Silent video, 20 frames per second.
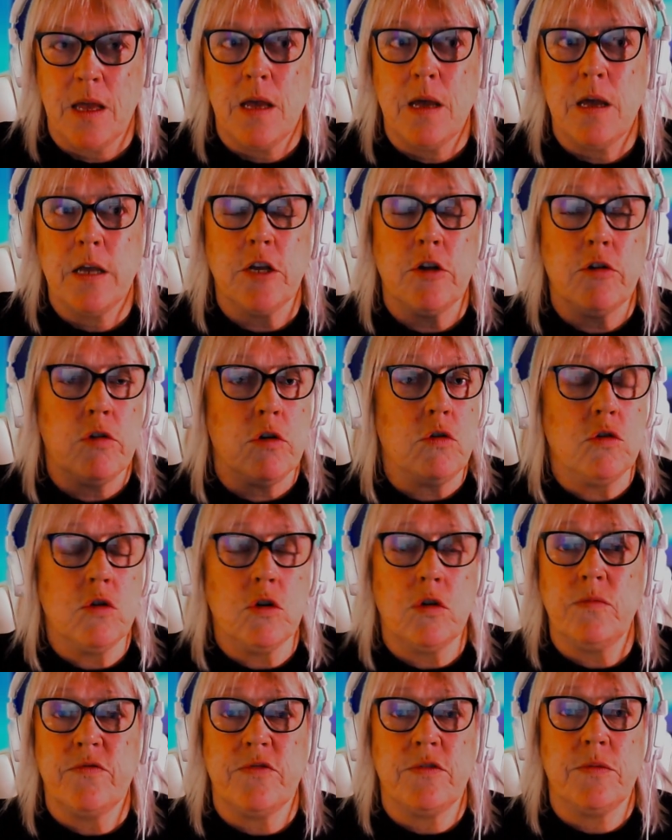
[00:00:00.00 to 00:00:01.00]
You'll all
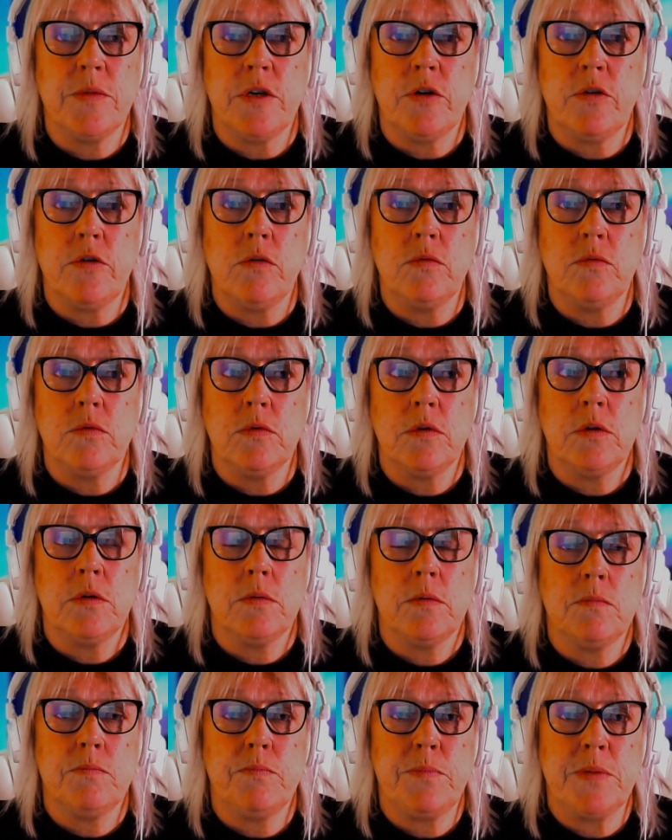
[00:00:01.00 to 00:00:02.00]
come from your own
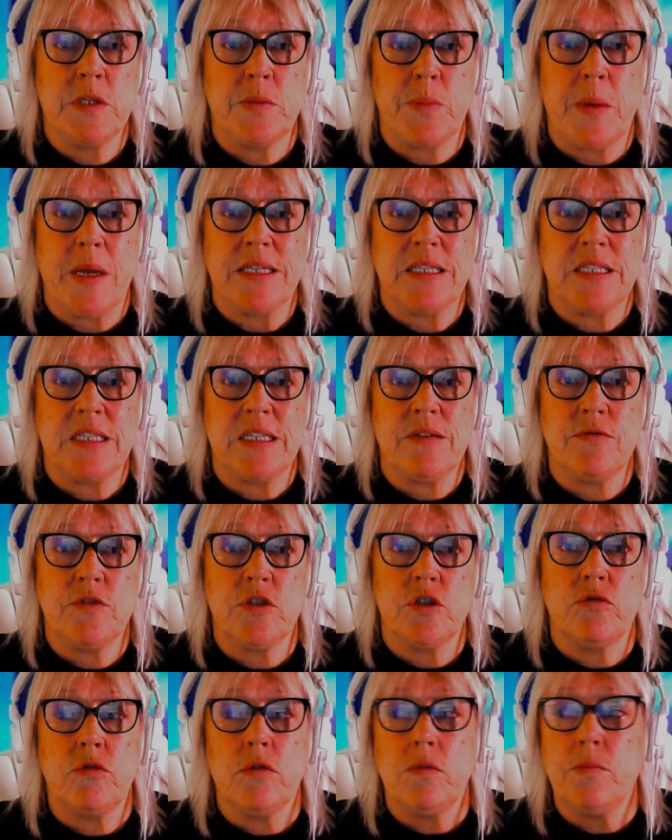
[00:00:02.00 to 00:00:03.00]
perspectives.
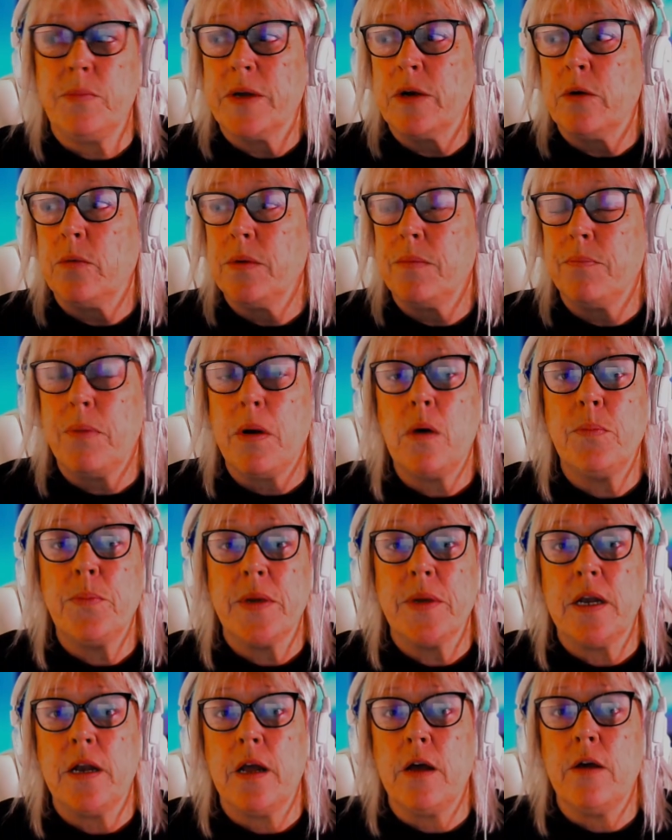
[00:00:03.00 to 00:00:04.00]
You're all becoming
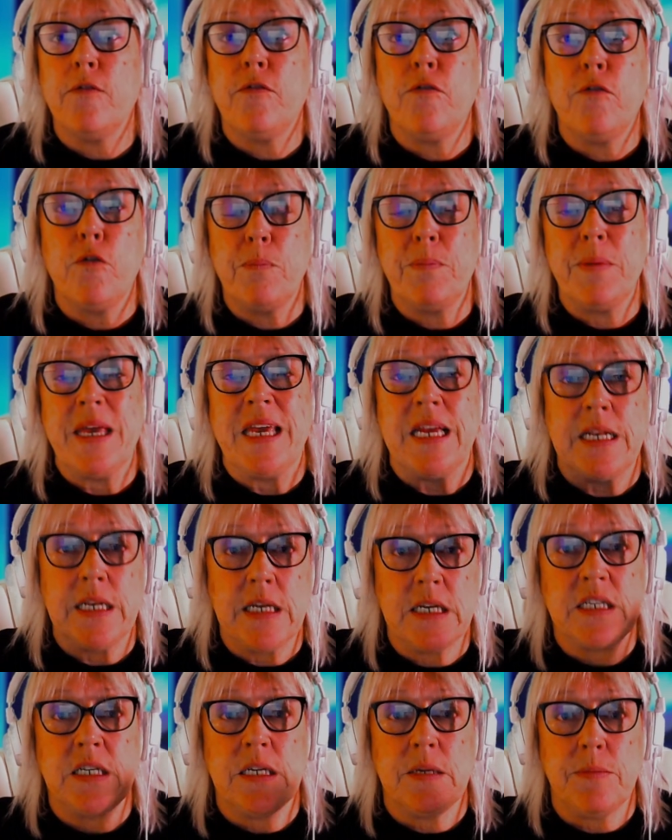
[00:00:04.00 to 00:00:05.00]
popular for being
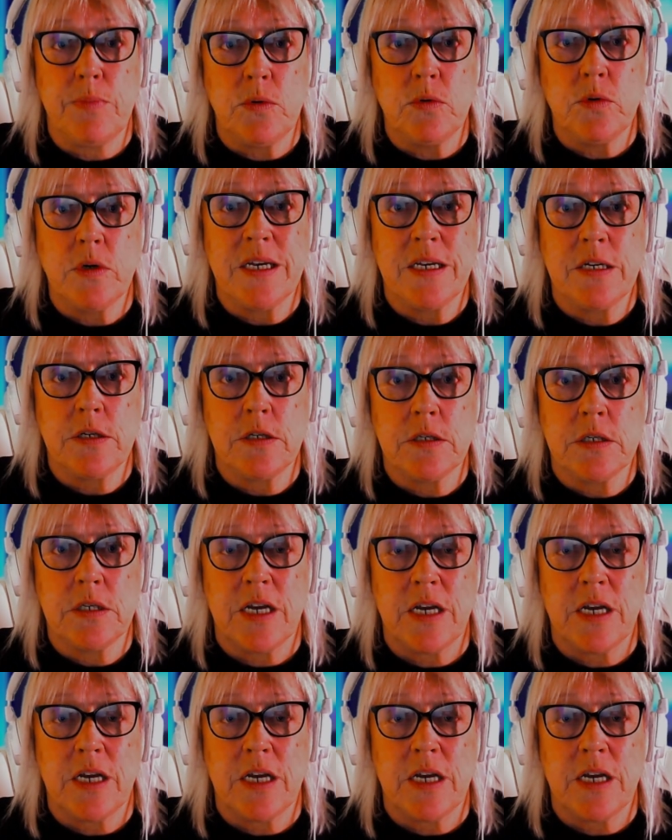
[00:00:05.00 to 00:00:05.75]
debunkers.